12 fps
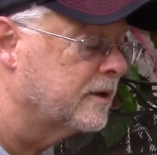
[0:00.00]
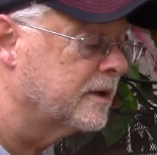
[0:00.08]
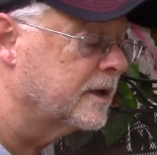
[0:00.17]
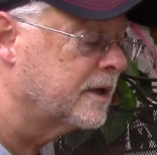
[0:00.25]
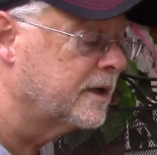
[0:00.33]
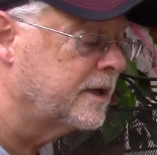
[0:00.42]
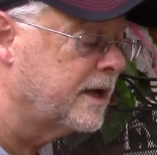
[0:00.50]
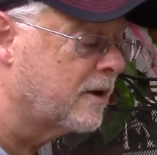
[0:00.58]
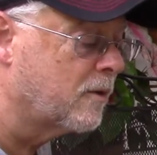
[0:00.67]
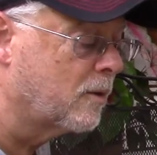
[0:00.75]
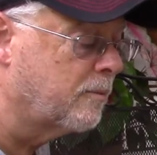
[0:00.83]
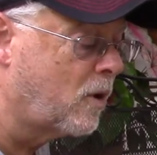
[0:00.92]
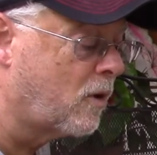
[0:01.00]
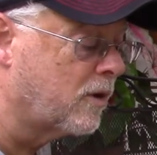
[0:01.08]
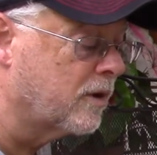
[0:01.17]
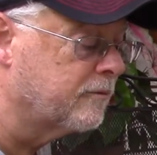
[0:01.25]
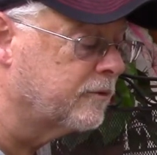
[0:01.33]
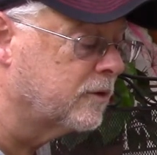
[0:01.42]
in a narrow part
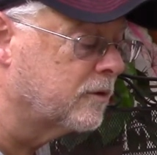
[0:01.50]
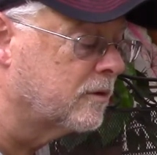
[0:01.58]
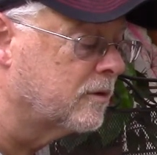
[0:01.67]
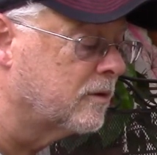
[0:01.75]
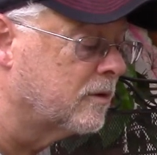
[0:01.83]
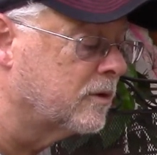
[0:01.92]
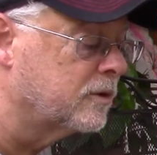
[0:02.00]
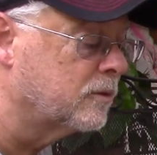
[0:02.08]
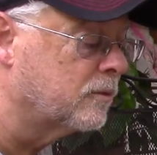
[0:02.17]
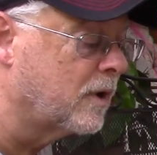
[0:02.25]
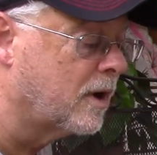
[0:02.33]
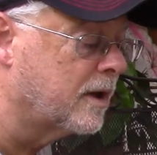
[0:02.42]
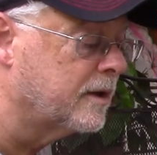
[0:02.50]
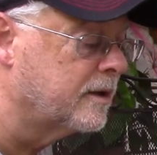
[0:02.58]
of your rod.